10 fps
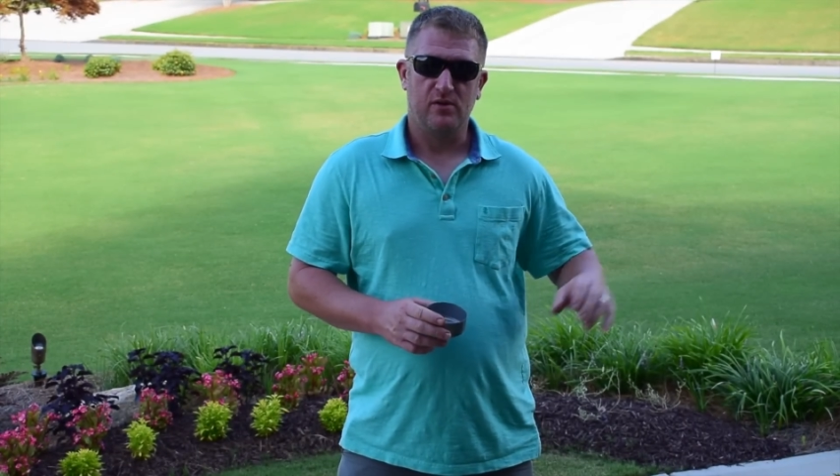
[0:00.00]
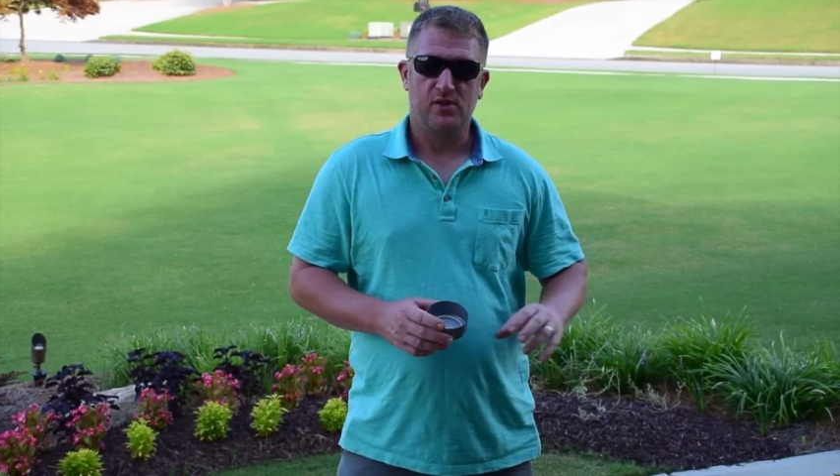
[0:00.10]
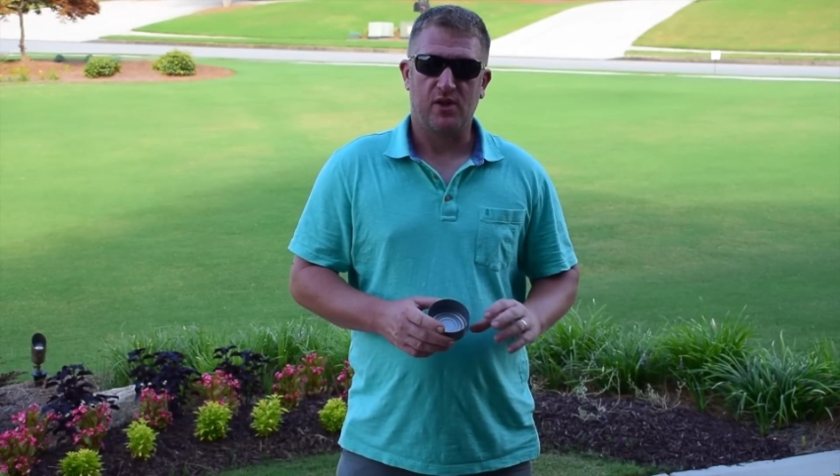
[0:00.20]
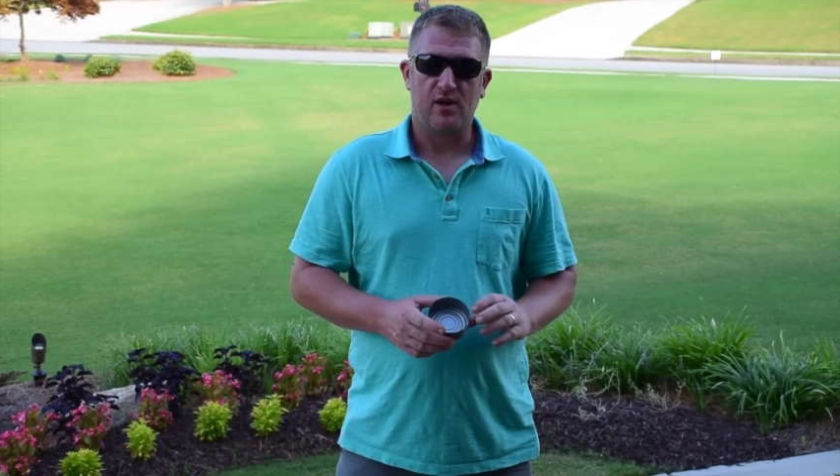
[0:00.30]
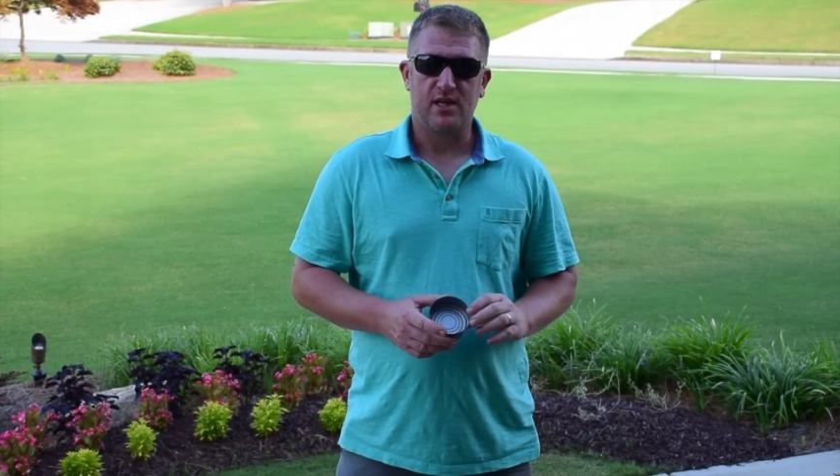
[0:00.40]

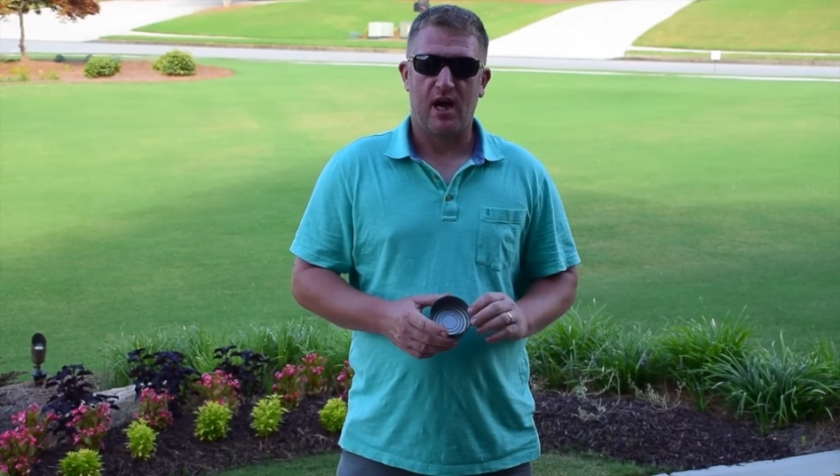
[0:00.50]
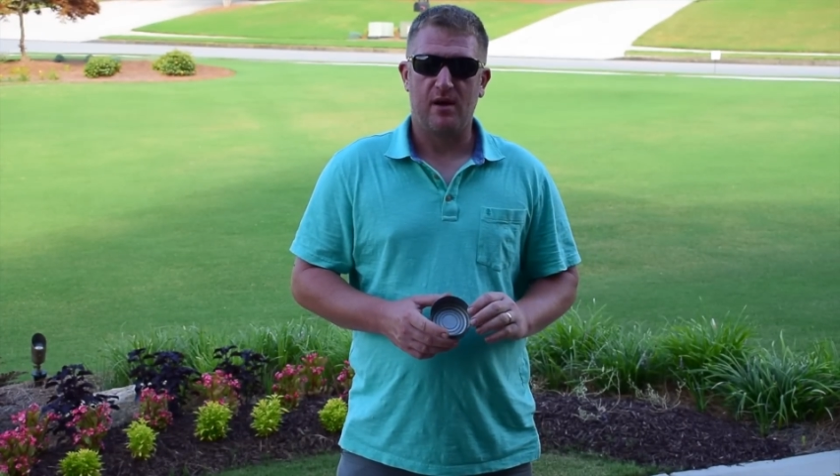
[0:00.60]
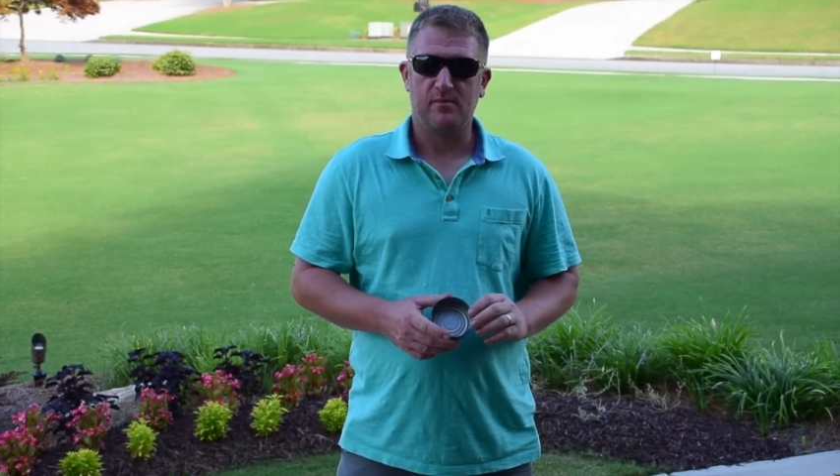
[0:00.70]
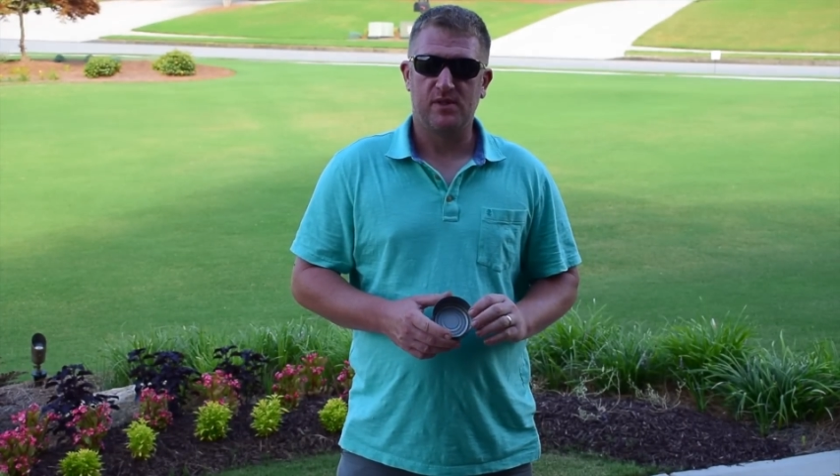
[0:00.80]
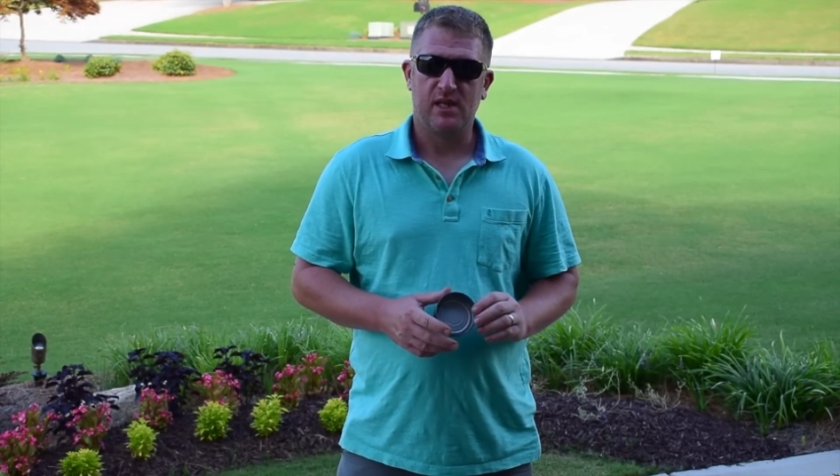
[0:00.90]
start
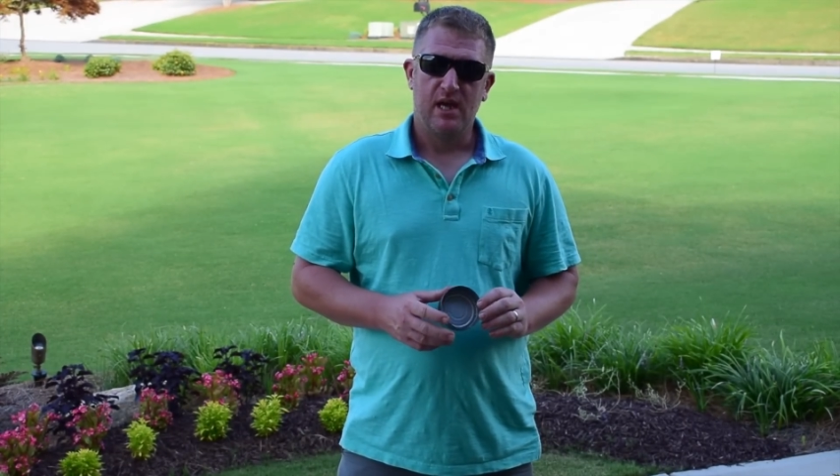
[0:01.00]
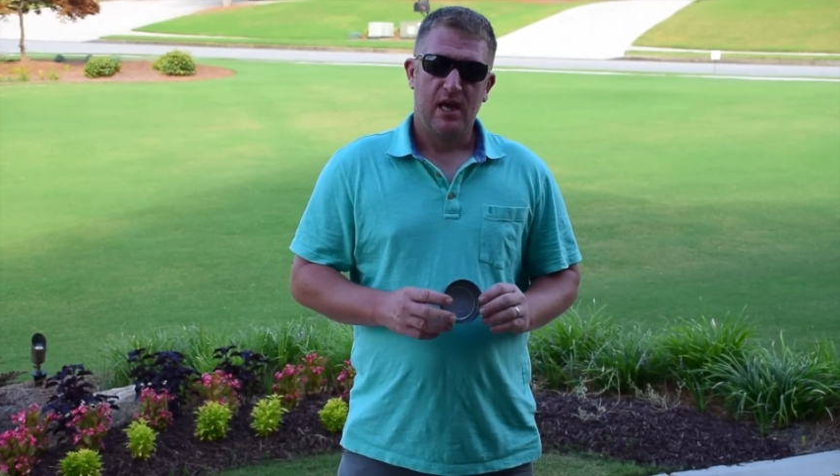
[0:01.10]
times